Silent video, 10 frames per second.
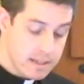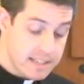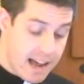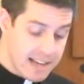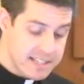
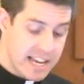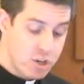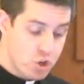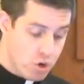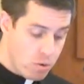Dante
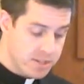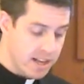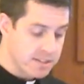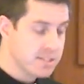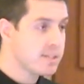shows
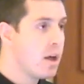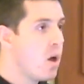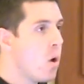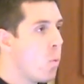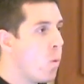us
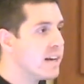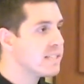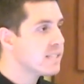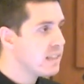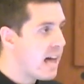what
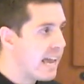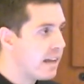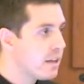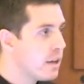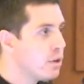it's
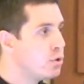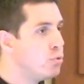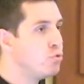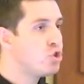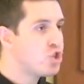like
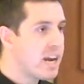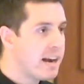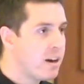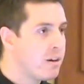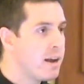to
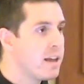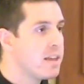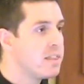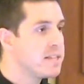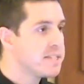share
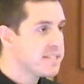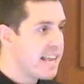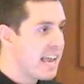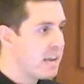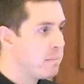the
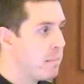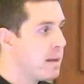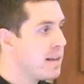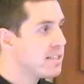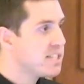same
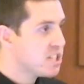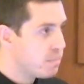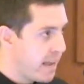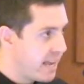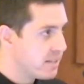
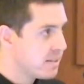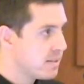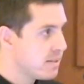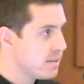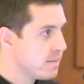space.